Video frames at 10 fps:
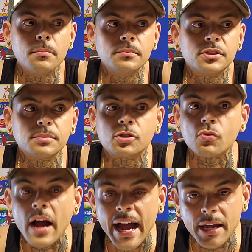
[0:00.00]

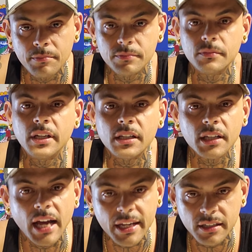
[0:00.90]
subscribe, hit
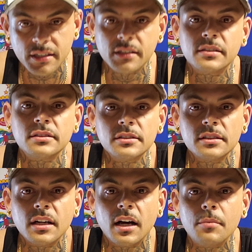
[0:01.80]
like,
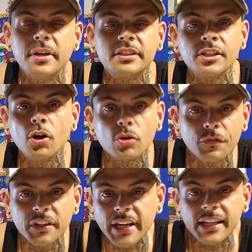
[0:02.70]
hit the
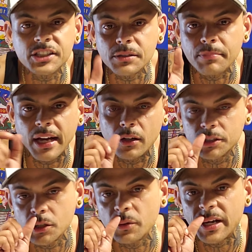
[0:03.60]
notification bell.
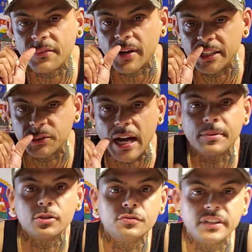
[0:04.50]
So whenever I drop
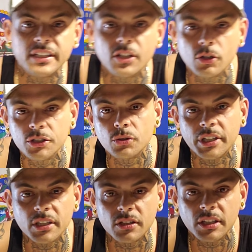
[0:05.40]
a new video, you'll
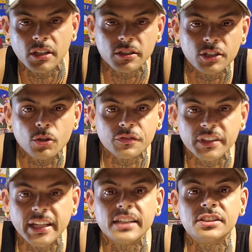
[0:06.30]
get a little
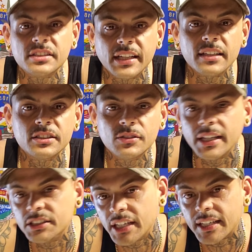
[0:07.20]
notification telling you,
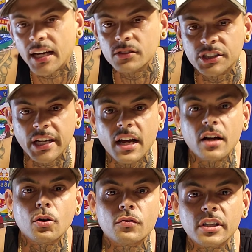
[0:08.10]
hey, check out
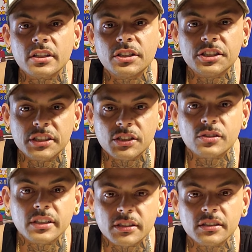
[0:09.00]
JR over at Kush
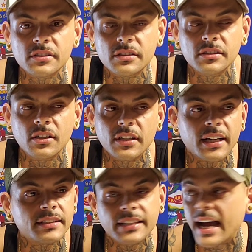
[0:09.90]
Constrictors.
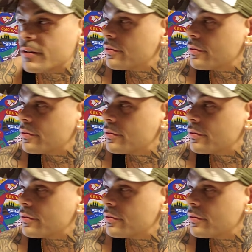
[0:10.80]
Like I say, I